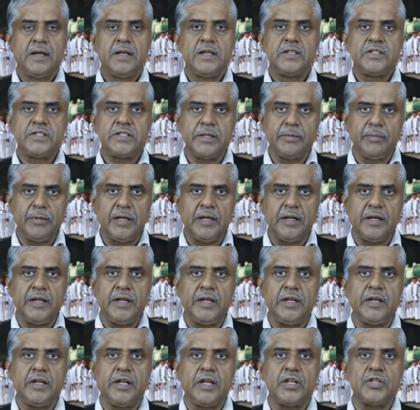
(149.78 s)

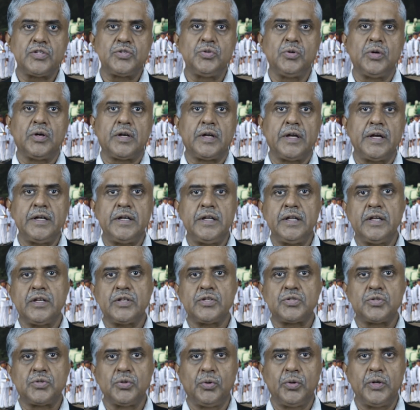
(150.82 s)
Similarly, in case you are writing a
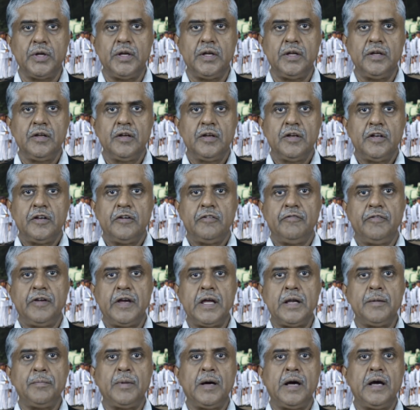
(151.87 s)
story
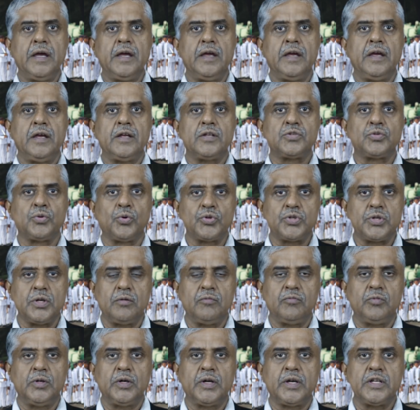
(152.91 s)
whereby a
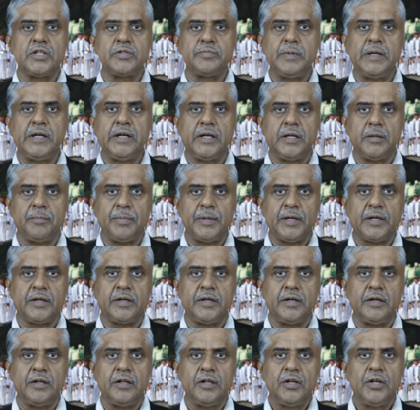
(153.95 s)
social work is being
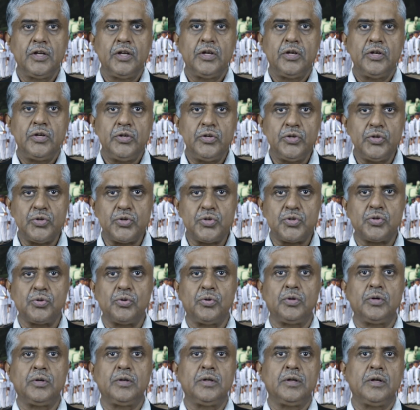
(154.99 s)
depicted, you
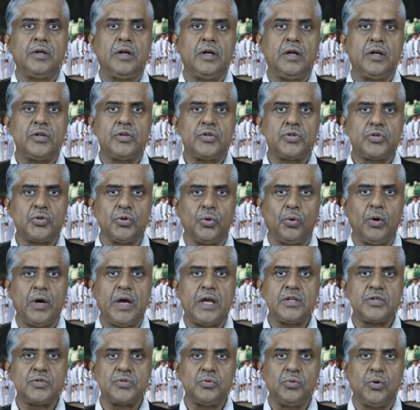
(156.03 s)
should show
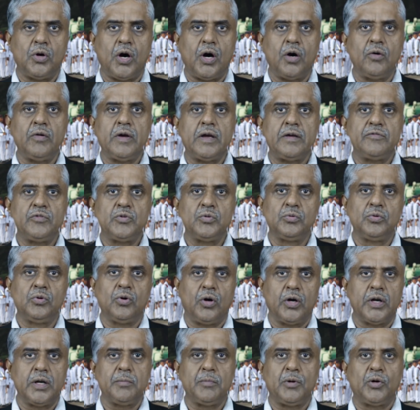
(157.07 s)
as to how have you
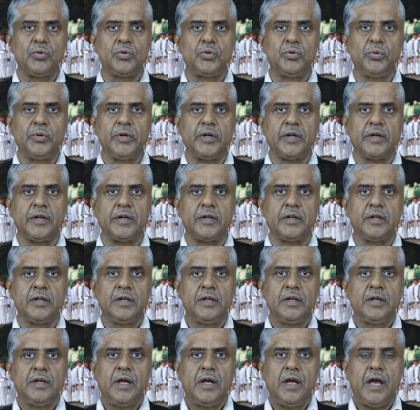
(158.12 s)
gone about doing it
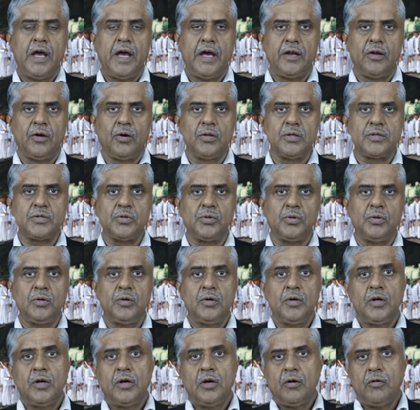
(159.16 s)
and
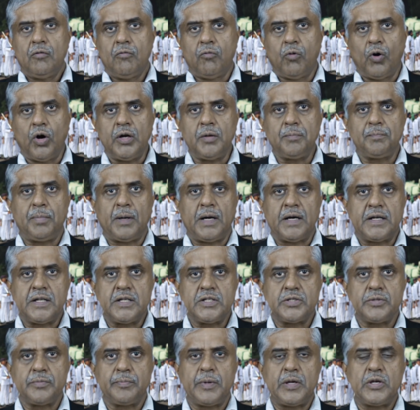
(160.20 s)
also what
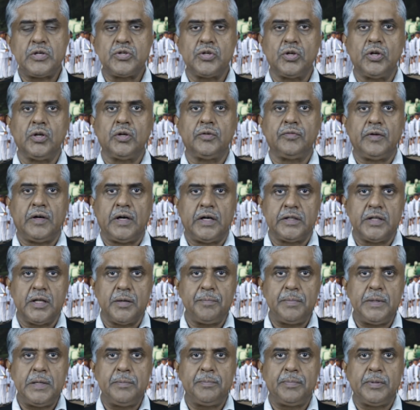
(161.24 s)
participation of
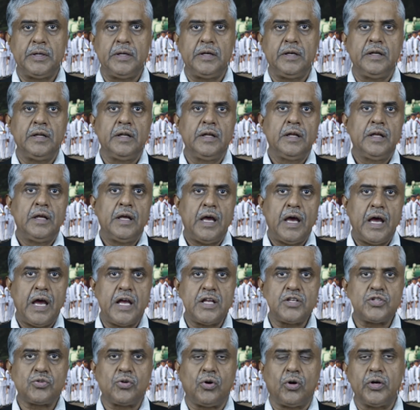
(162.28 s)
other people
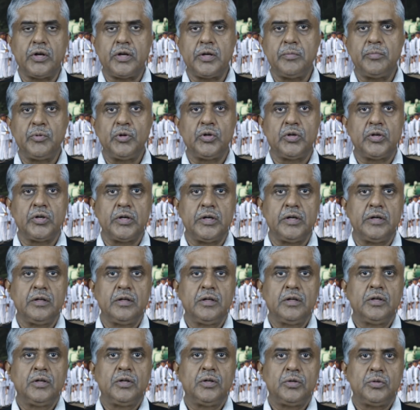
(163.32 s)
has
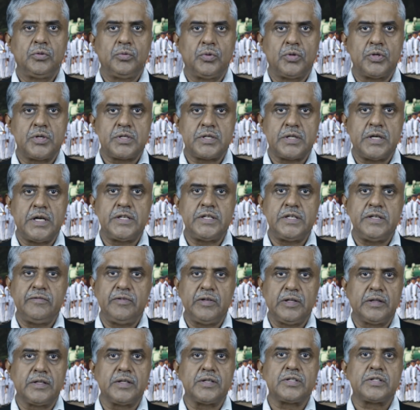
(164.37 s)
contributed towards
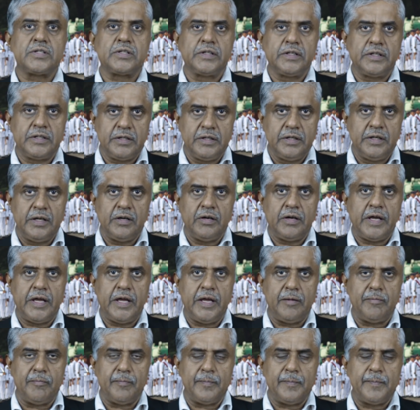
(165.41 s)
achieving this
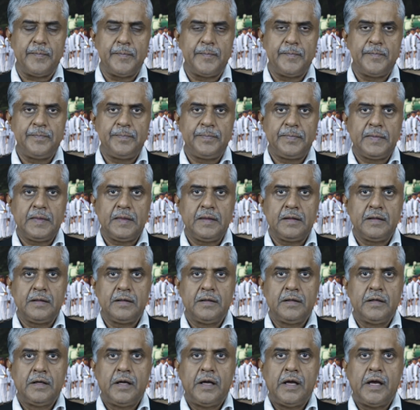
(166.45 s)
aim.
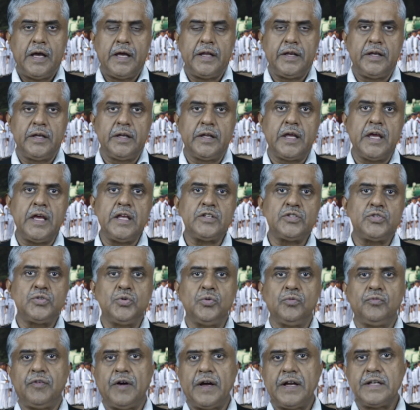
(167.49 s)
And in case
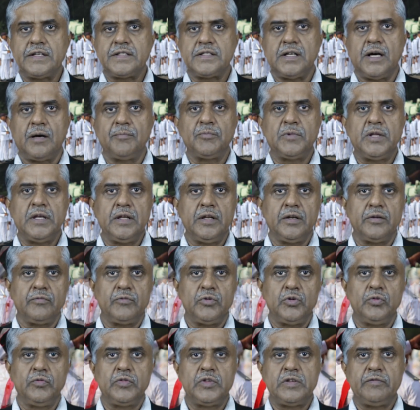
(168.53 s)
you find something
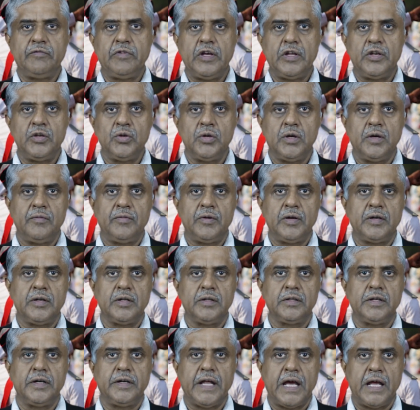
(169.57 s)
where you have
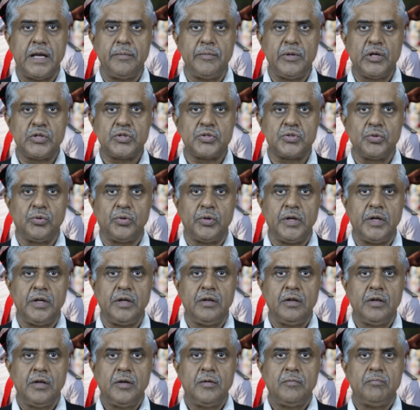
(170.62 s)
written the dynamic
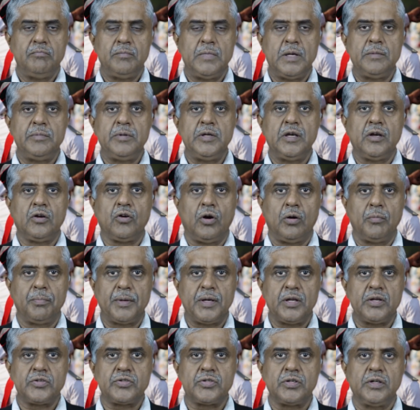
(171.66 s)
story, maybe a
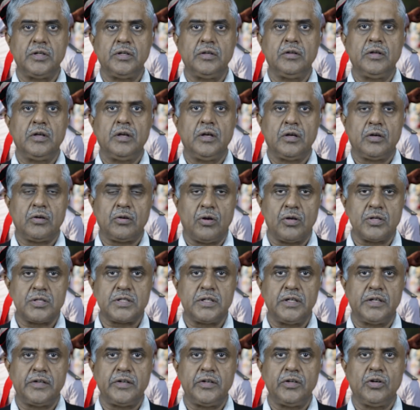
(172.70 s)
competition,
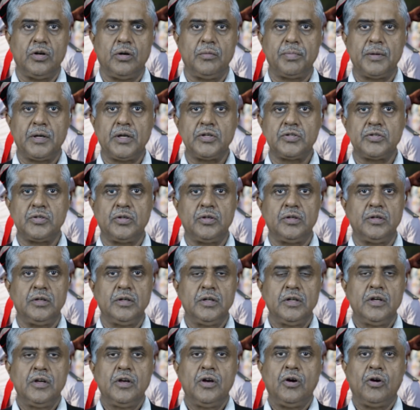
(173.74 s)
cross-country
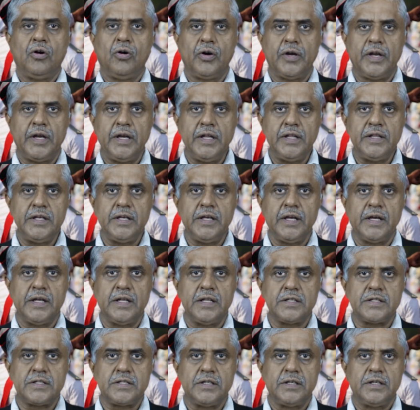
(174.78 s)
competition or anything
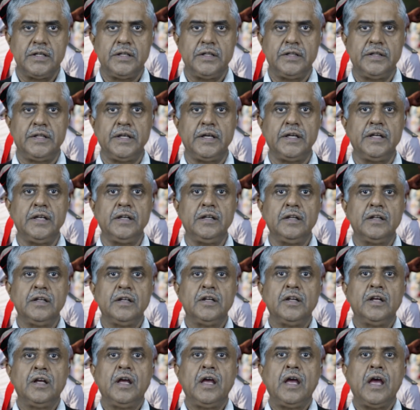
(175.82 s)
else, then
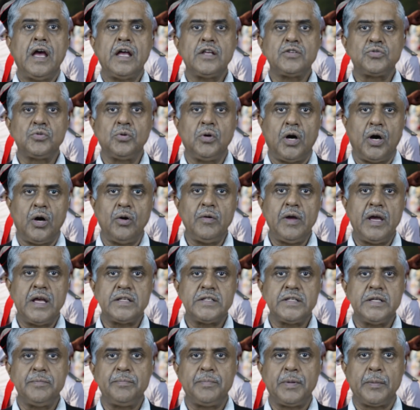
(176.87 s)
as to how
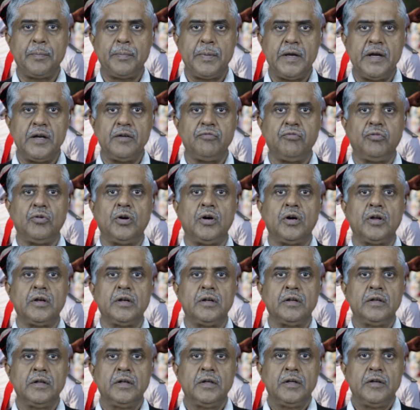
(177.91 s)
has he prepared
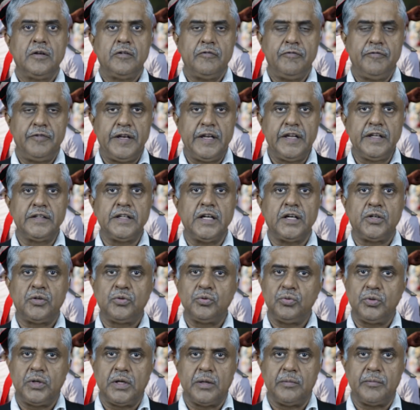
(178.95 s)
for winning that
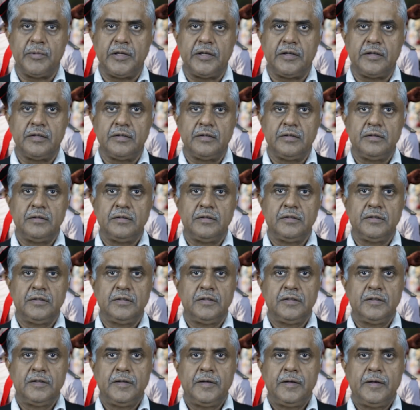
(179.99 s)
tournament.
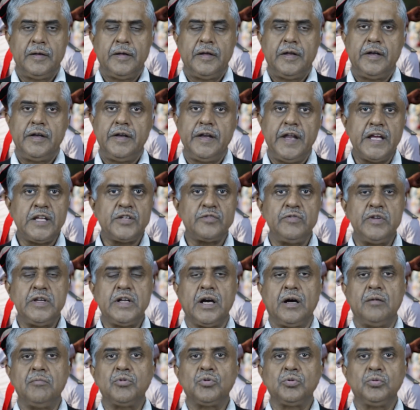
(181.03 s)
Next we
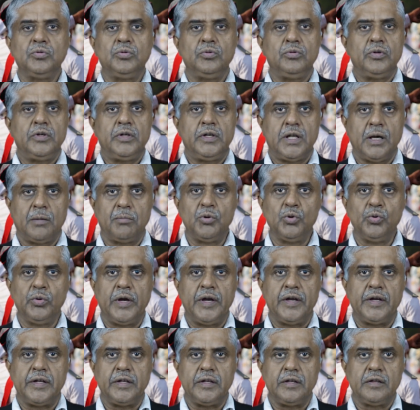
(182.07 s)
come to
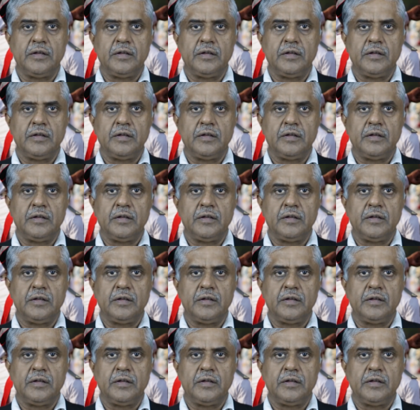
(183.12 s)
WAT.